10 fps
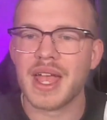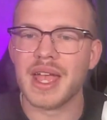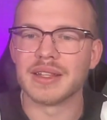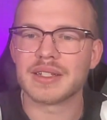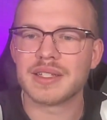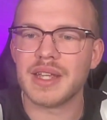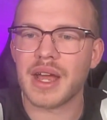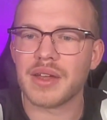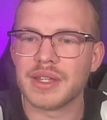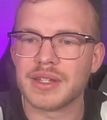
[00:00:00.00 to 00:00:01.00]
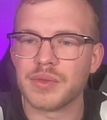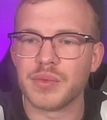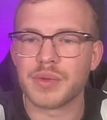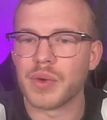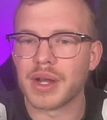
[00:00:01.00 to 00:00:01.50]
And let's see how they did
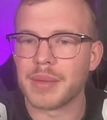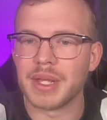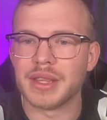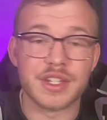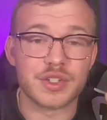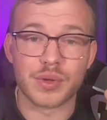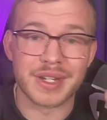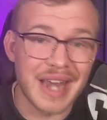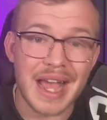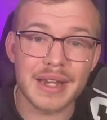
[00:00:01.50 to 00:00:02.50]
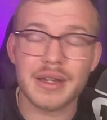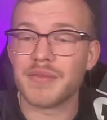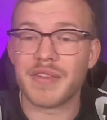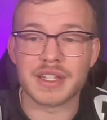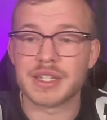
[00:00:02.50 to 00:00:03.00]
week 1. I mean, they scored 9
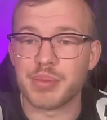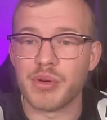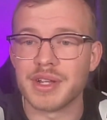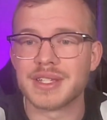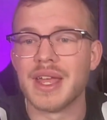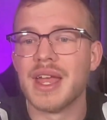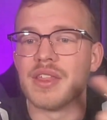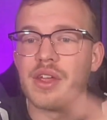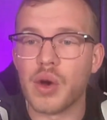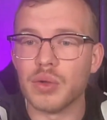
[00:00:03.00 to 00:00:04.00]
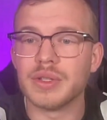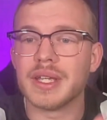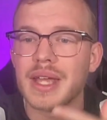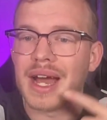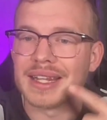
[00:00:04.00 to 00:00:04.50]
fantasy points. They
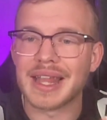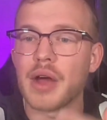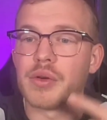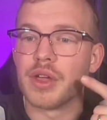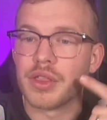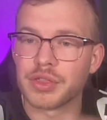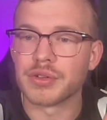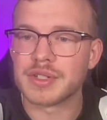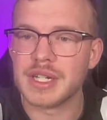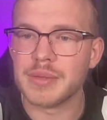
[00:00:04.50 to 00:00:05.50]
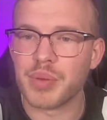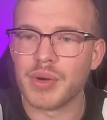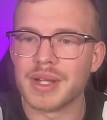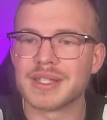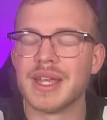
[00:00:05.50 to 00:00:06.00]
only allowed 13
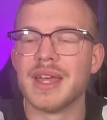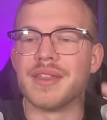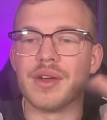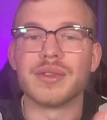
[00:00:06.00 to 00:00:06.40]
points. They